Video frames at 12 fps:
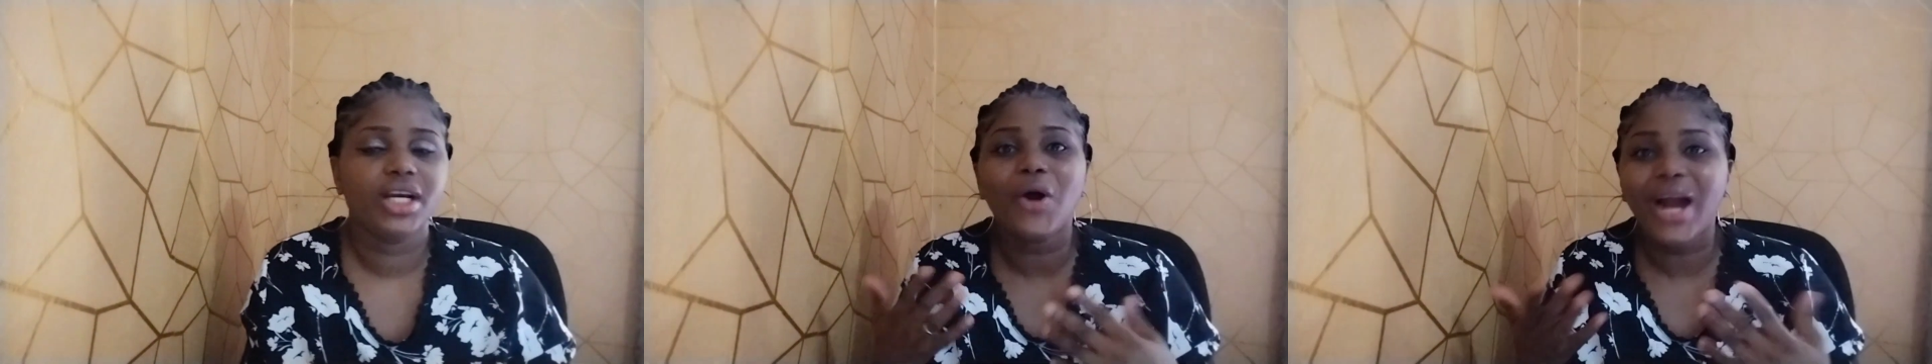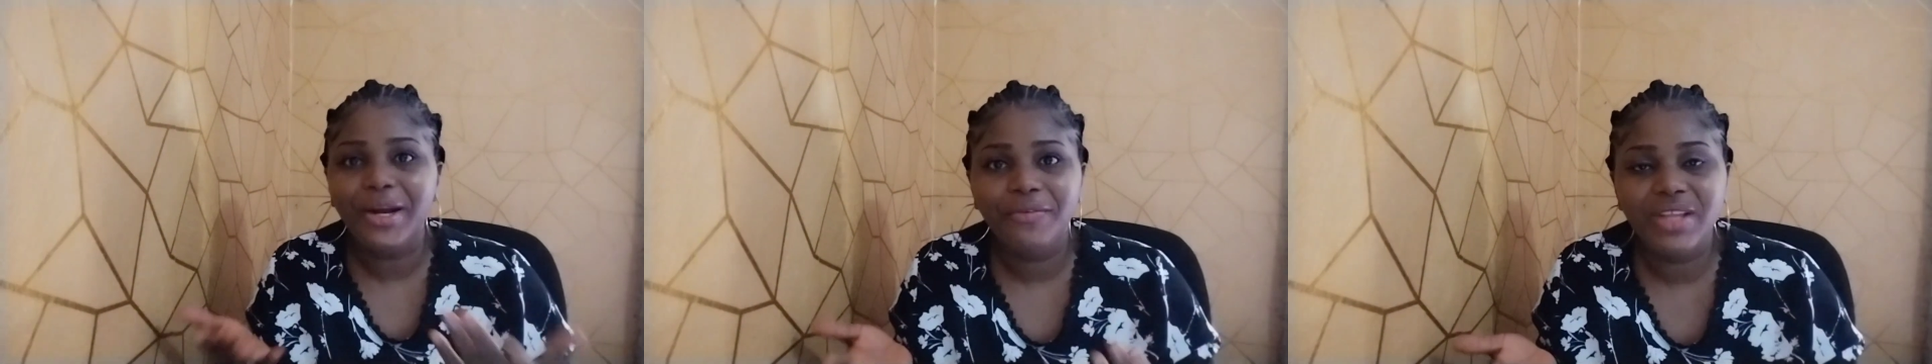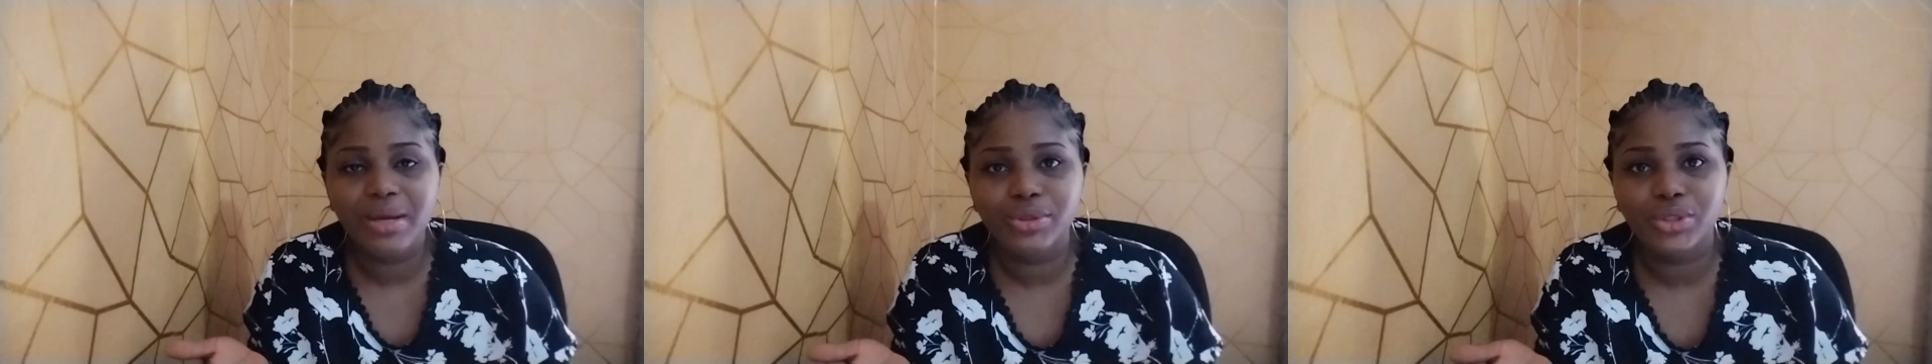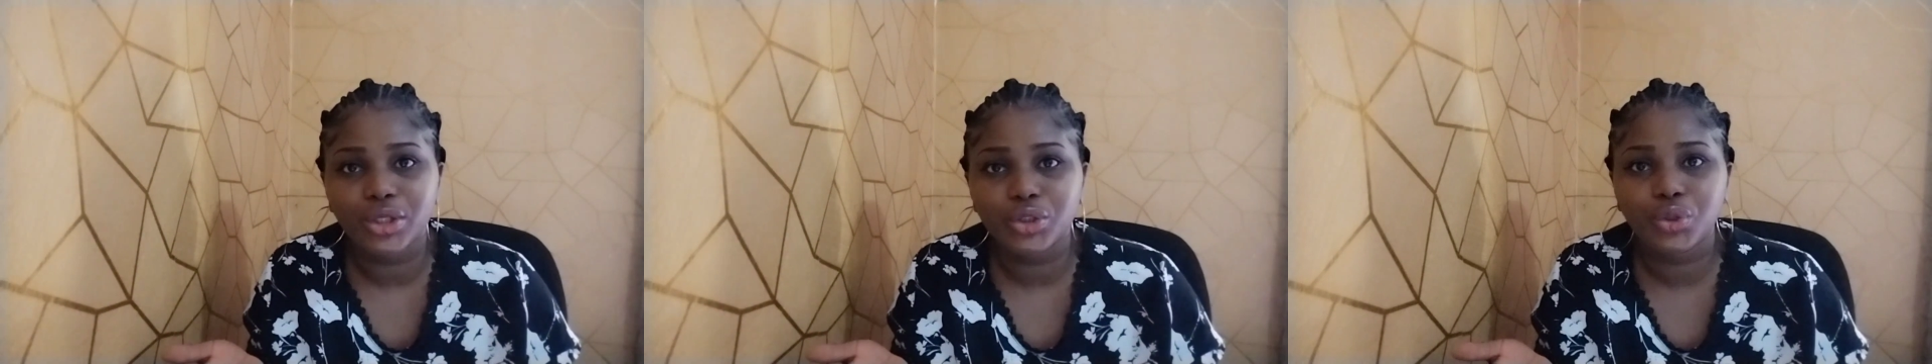What kind of names will
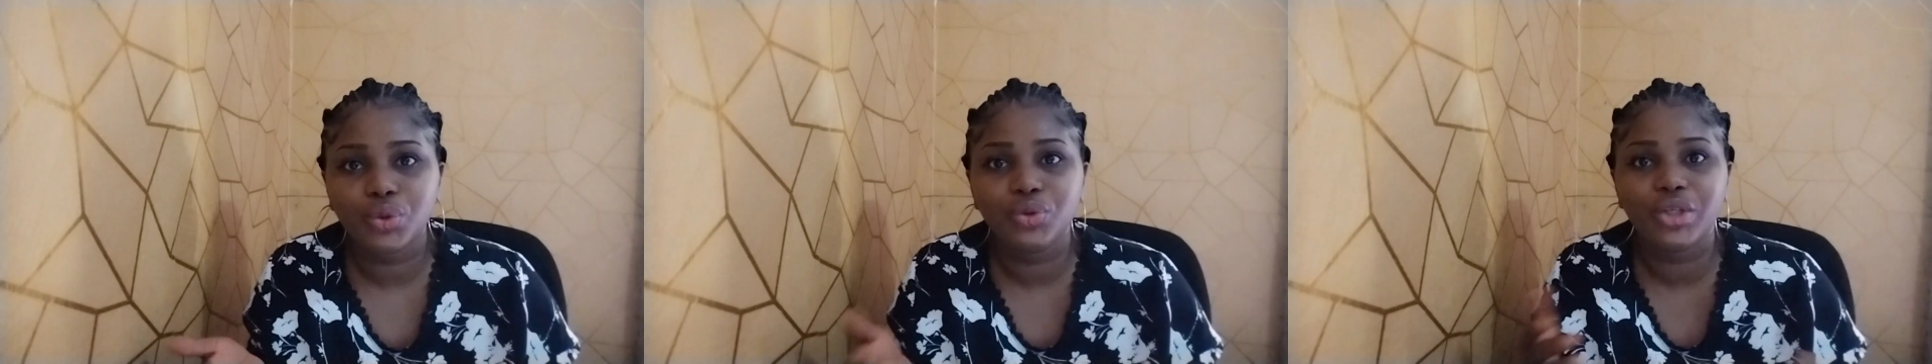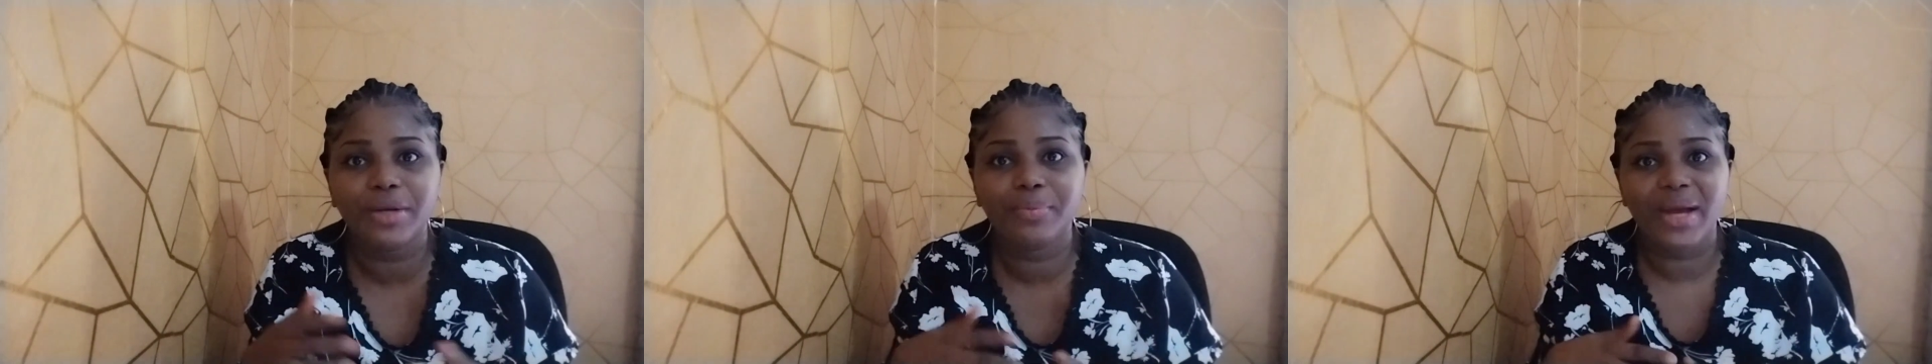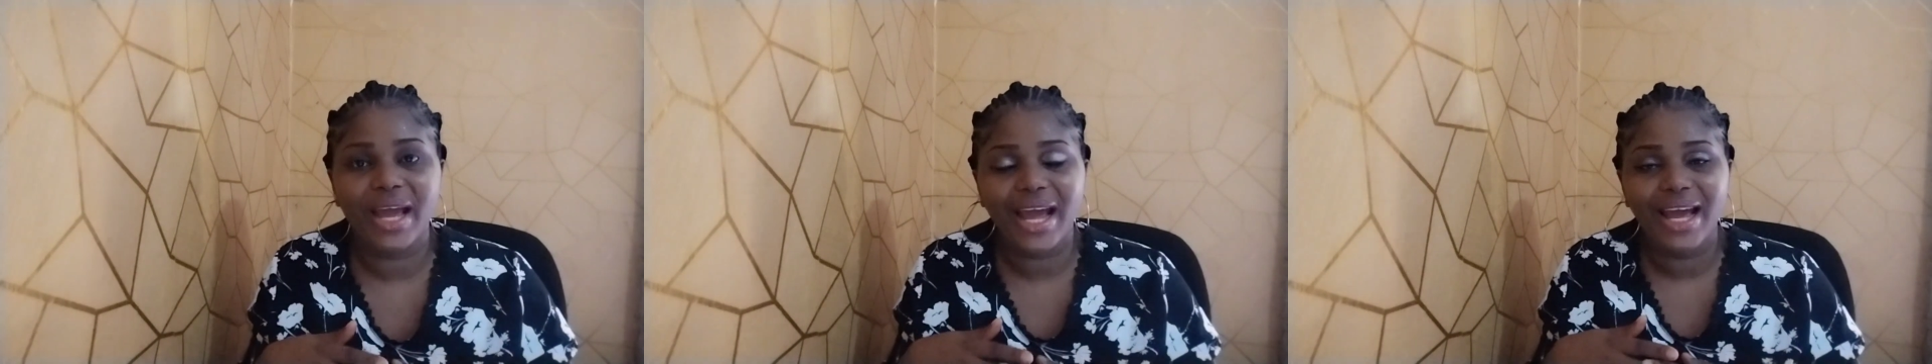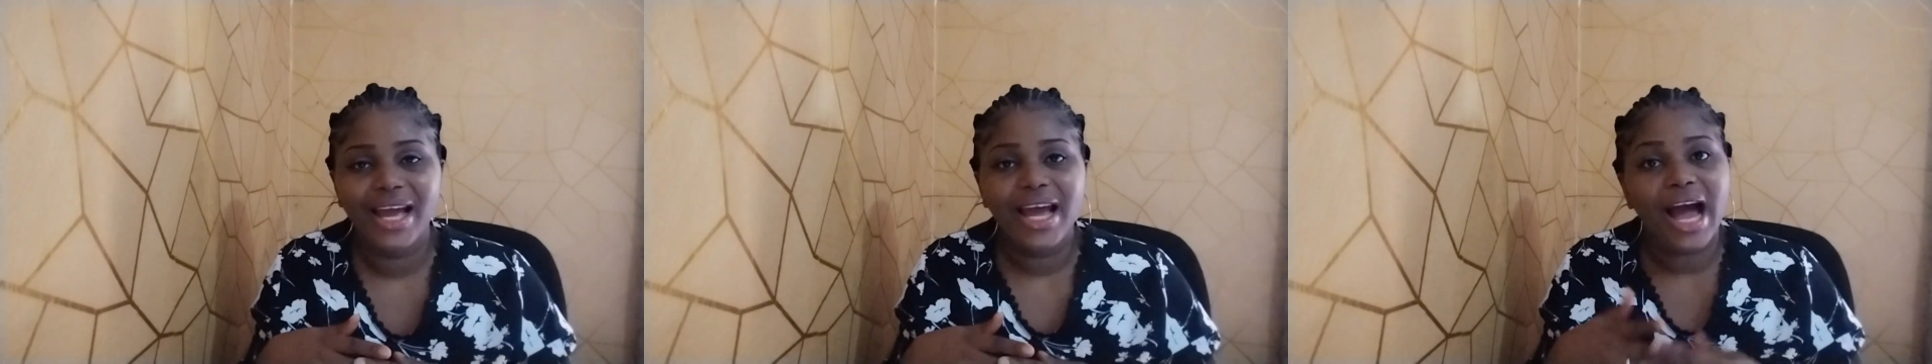your children bear?